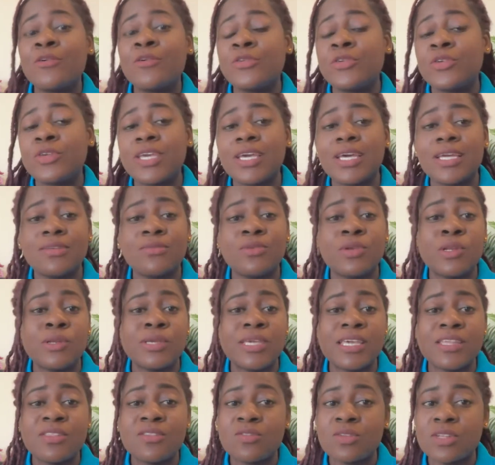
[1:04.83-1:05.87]
you can
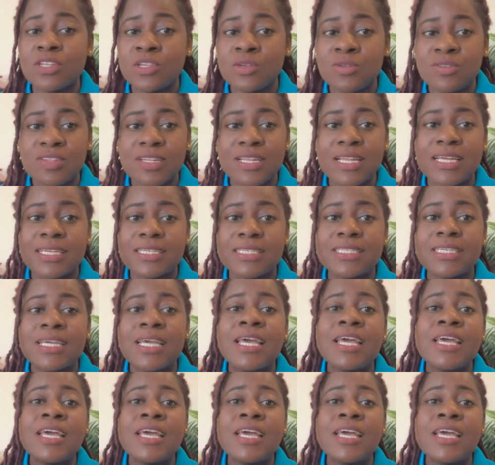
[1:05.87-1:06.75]
relocate to New Zealand